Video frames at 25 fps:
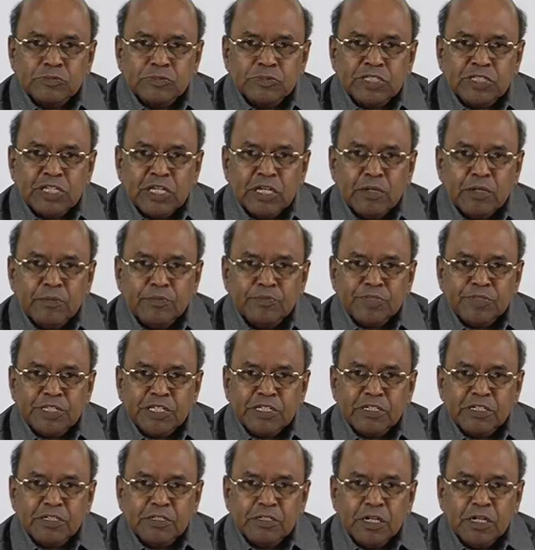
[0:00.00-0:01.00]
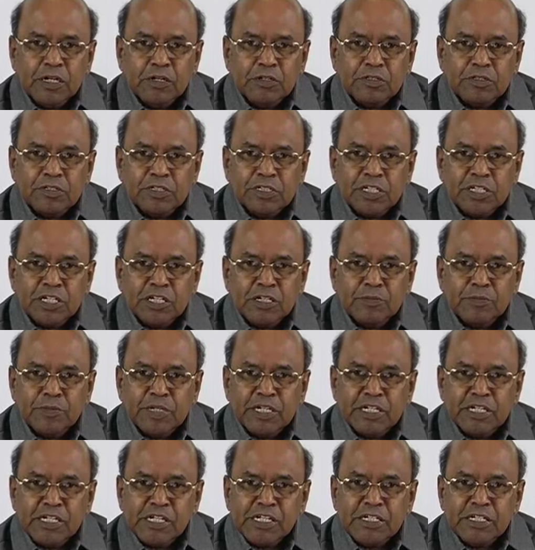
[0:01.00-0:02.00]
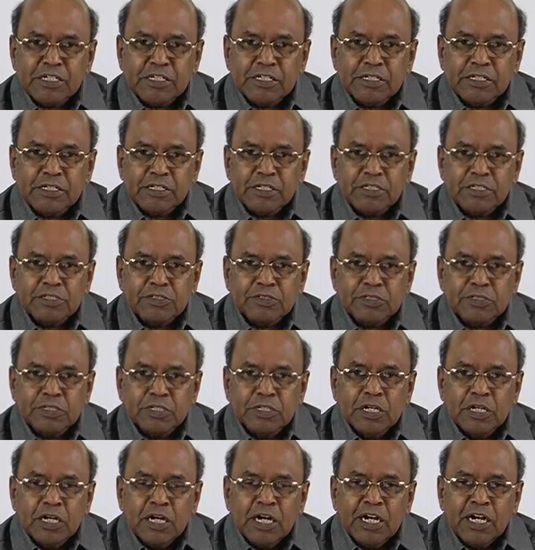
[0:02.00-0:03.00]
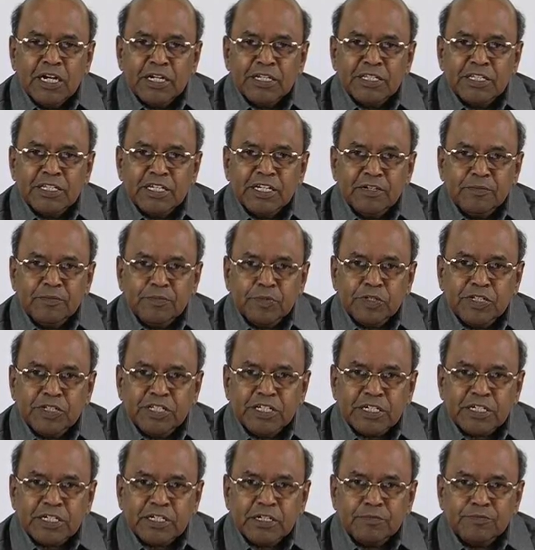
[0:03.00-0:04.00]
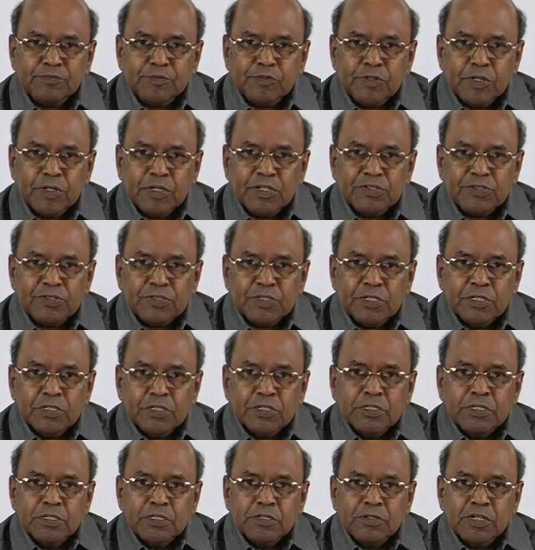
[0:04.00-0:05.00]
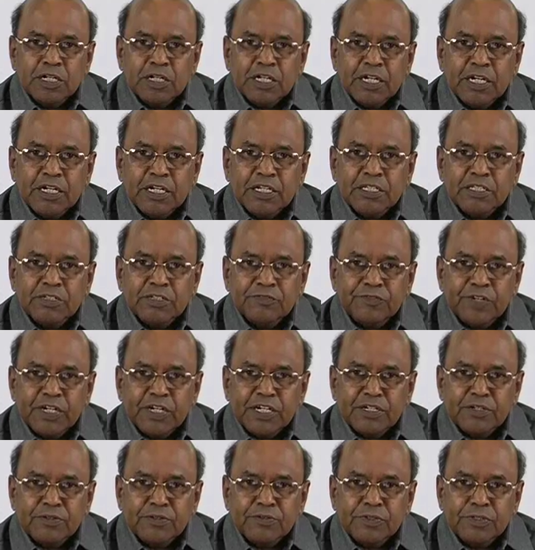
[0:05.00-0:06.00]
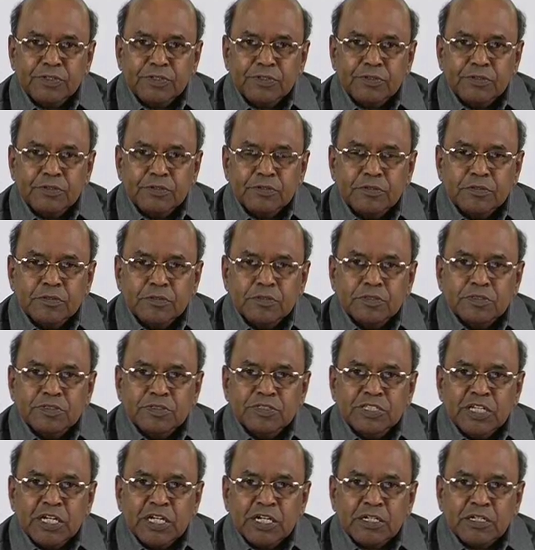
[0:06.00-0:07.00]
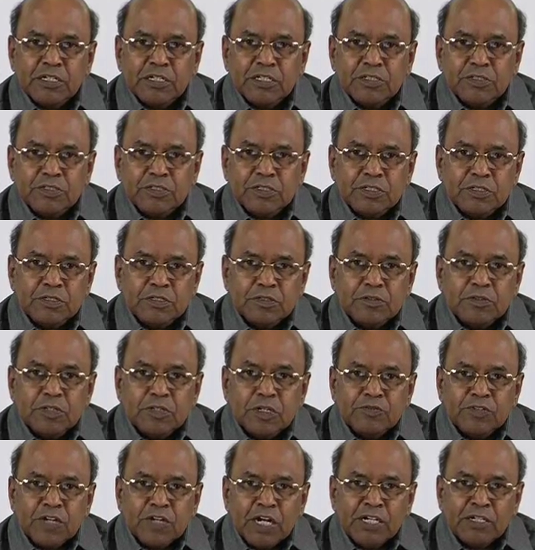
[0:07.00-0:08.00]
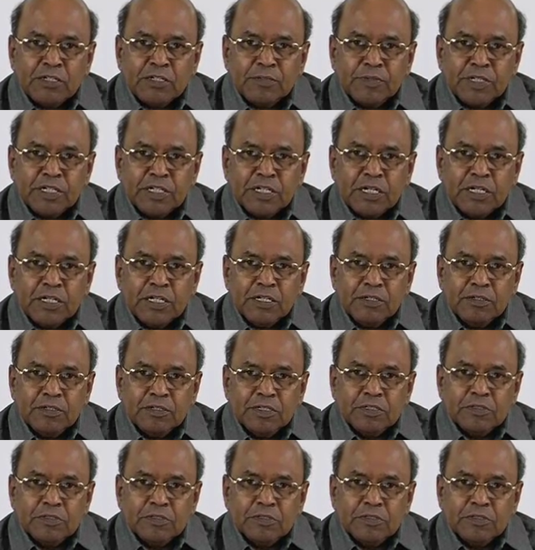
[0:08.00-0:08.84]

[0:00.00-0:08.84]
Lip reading: same thing you have to turn by 90 degrees, and then project upwards. You will get the front view, that is ultimately